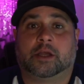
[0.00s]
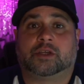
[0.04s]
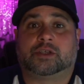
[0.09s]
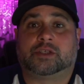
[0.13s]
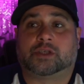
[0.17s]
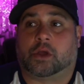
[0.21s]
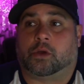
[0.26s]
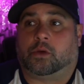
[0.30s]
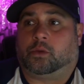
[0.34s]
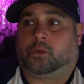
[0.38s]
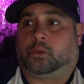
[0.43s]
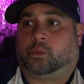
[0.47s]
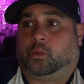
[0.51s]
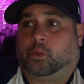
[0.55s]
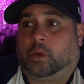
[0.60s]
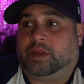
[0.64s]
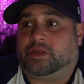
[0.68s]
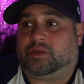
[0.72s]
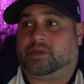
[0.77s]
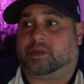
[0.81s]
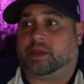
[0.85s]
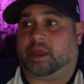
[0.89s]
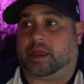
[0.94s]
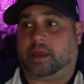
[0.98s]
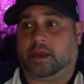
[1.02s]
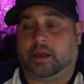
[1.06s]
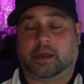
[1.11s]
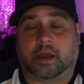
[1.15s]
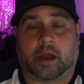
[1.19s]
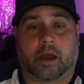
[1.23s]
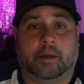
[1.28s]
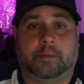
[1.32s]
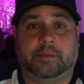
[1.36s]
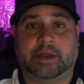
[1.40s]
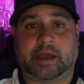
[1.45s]
So with the
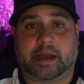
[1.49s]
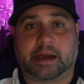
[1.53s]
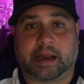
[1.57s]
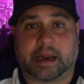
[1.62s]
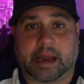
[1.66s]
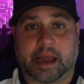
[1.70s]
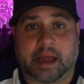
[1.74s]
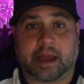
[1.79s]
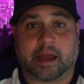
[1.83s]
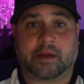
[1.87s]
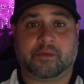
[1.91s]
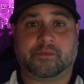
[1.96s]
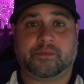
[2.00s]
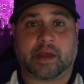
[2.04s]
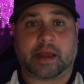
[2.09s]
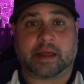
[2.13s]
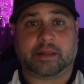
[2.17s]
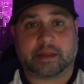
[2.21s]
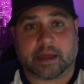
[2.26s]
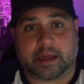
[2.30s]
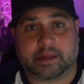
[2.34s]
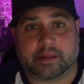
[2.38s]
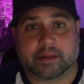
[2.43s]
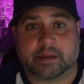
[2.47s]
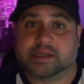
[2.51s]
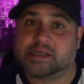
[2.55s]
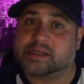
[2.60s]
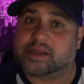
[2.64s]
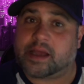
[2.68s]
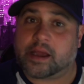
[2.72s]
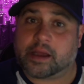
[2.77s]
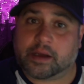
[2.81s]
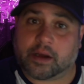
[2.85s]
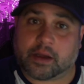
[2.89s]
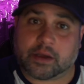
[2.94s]
income that I have and then the
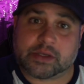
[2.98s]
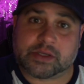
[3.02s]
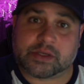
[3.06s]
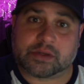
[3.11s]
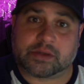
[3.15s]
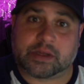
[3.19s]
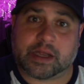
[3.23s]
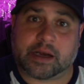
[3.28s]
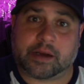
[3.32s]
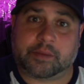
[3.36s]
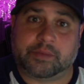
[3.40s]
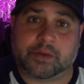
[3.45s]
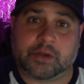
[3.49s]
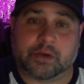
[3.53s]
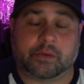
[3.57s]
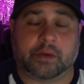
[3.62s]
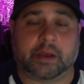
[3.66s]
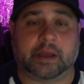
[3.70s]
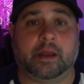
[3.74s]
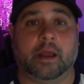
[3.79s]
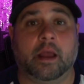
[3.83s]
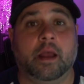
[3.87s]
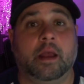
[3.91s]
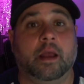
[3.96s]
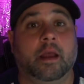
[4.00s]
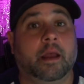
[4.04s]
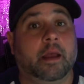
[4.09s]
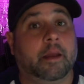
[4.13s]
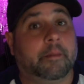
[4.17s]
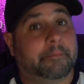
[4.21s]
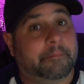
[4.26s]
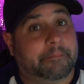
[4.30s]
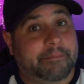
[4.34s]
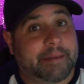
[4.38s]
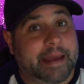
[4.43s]
side hustle that I'm doing,
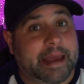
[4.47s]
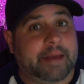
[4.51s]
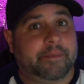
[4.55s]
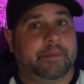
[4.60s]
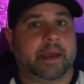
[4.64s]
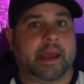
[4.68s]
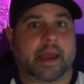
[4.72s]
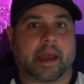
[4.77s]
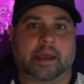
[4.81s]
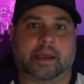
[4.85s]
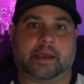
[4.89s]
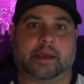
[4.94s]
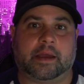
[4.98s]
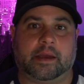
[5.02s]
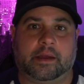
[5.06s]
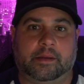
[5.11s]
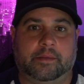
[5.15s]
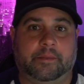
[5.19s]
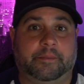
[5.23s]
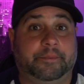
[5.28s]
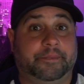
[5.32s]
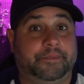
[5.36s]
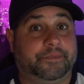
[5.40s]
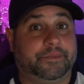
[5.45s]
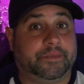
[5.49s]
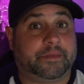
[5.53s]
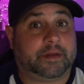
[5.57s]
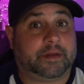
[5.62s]
maybe I could